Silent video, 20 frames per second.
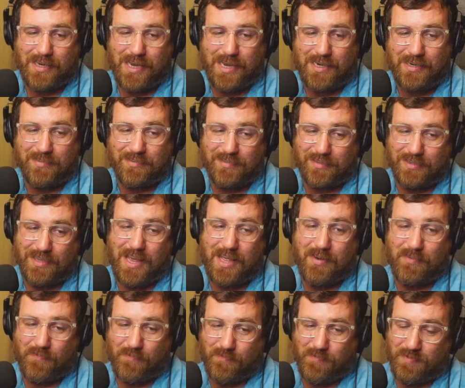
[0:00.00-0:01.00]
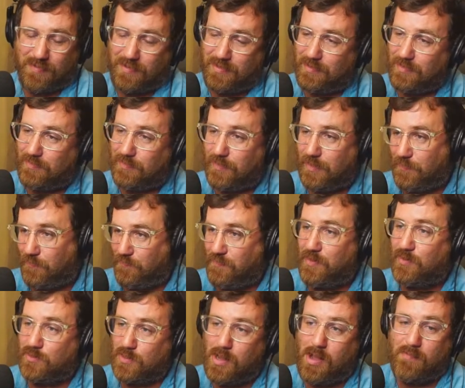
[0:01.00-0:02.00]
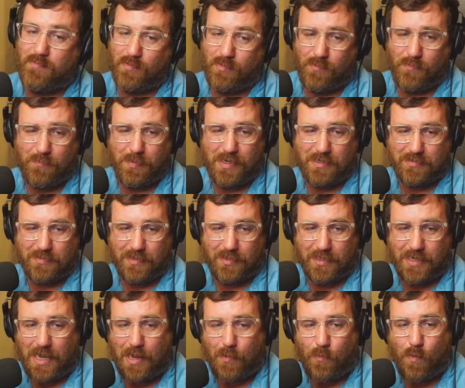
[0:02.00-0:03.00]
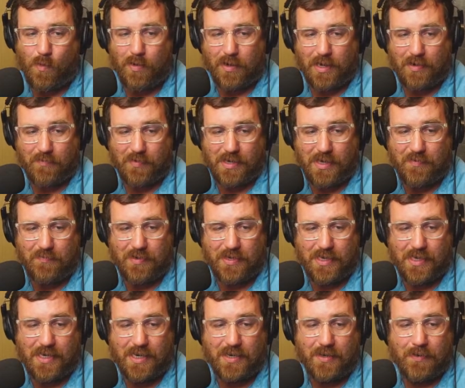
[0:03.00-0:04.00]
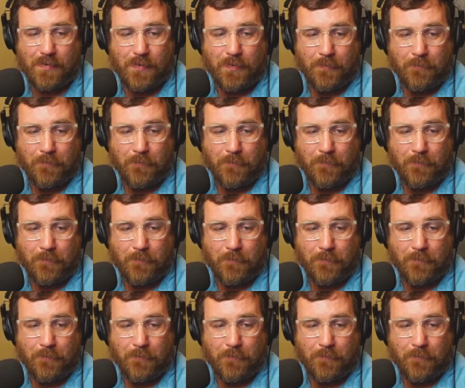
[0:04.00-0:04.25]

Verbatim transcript: And it's a lot of, it feels awful, basically. I walk every evening in it.